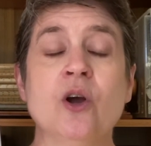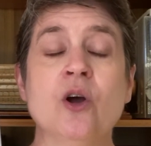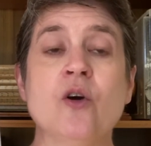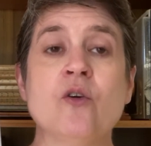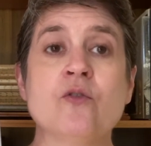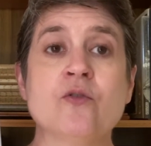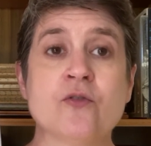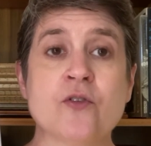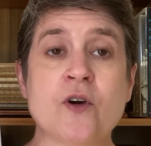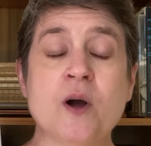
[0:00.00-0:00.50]

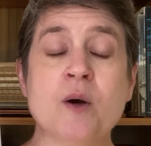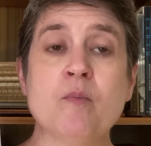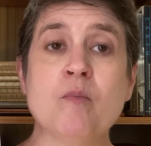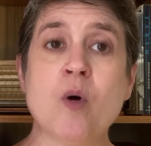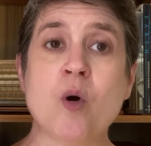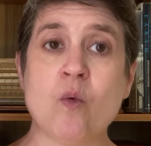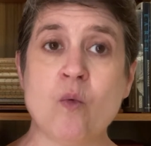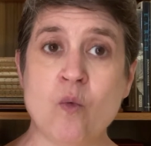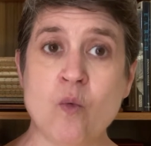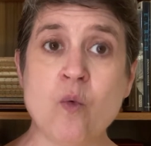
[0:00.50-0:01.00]

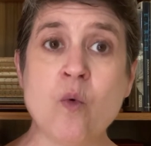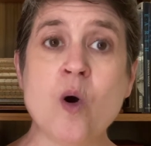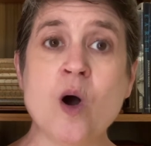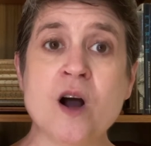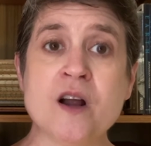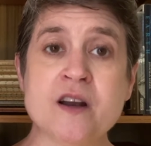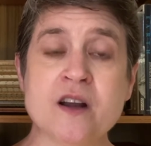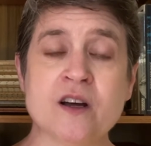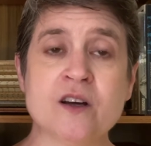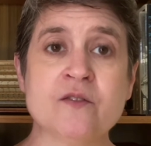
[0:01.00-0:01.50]
from
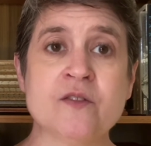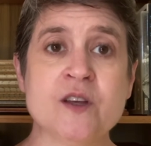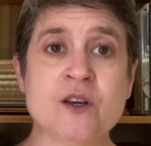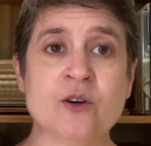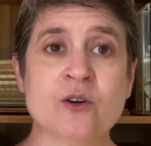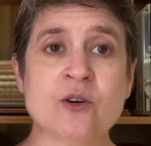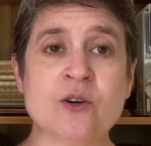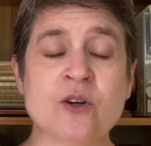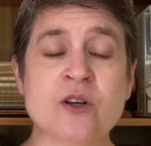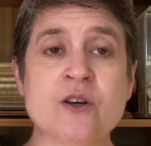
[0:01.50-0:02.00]
one of the
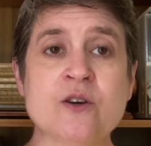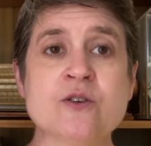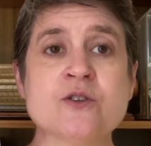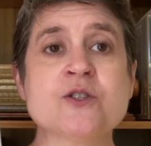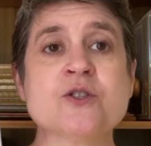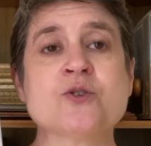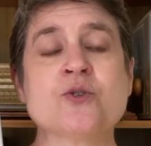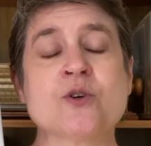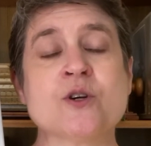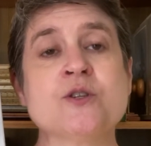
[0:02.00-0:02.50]
earlier
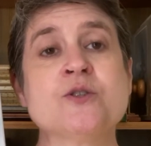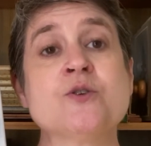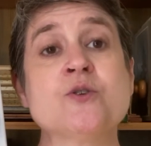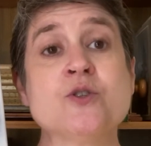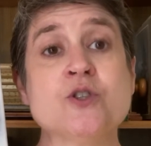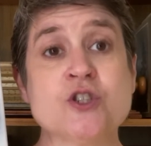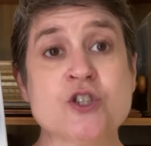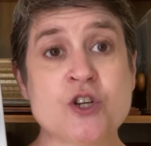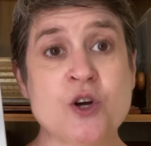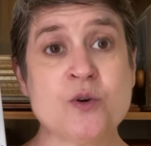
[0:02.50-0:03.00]
stories who
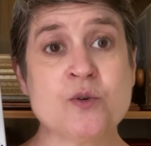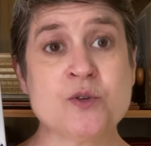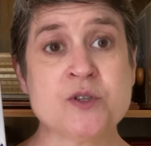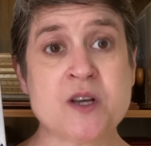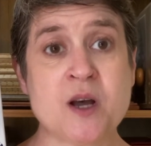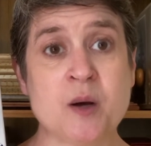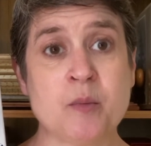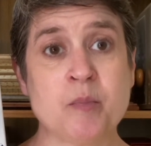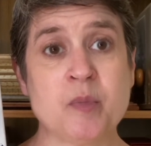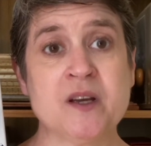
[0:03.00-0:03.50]
shows
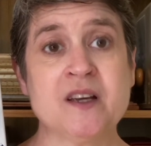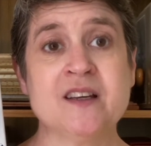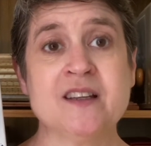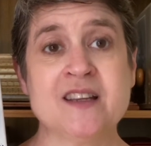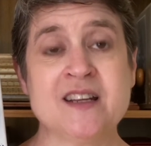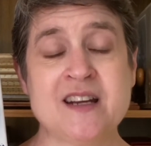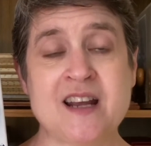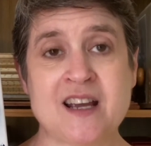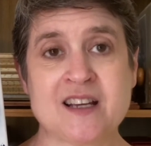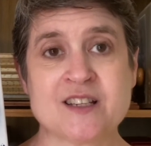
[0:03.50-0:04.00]
up in the
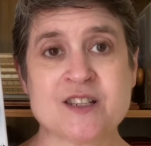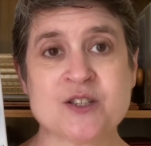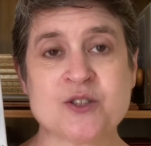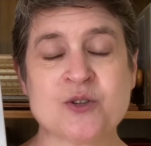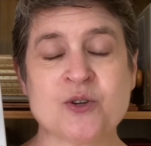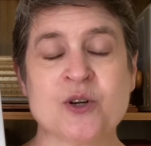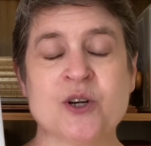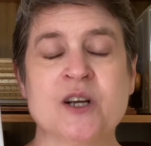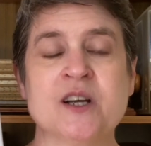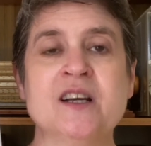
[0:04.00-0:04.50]
next
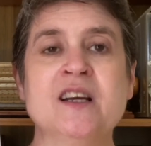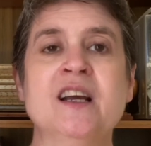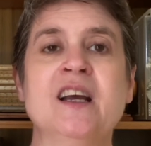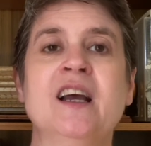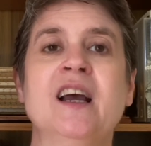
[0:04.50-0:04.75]
story.